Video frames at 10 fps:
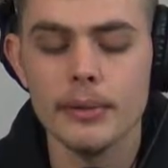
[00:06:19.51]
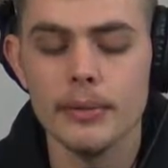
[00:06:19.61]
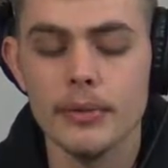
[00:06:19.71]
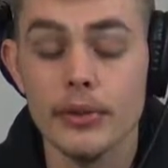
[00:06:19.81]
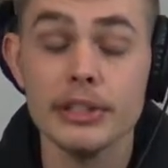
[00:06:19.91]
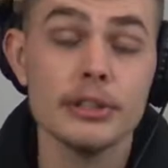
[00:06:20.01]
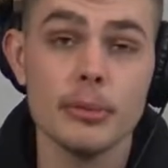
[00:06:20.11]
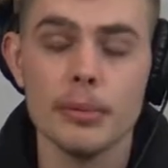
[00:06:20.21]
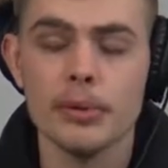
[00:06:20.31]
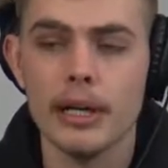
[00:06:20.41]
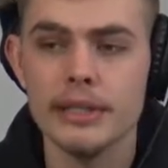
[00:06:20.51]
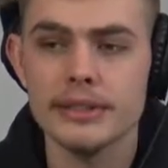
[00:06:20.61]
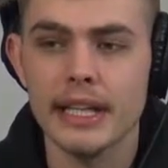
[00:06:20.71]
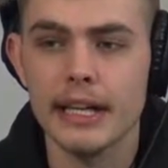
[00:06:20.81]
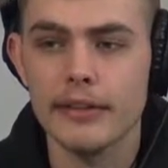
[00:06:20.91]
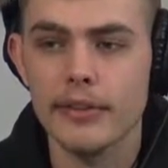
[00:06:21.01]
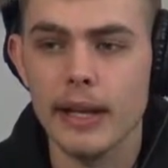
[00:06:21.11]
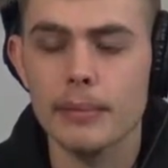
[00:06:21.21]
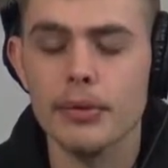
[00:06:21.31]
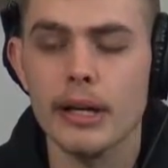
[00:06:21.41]
reasonable price, stay at a
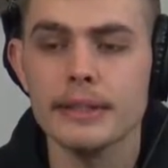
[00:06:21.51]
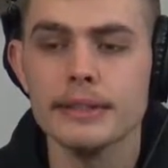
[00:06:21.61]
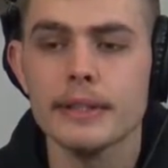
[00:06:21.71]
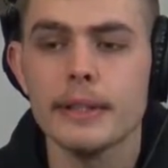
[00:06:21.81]
flat price,